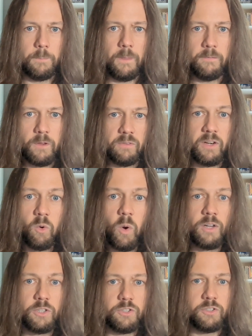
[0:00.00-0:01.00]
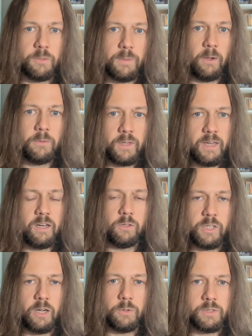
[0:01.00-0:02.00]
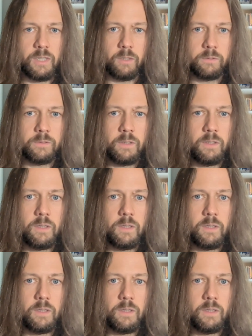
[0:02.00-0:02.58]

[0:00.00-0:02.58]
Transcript: if you have any questions about the keto chow itself,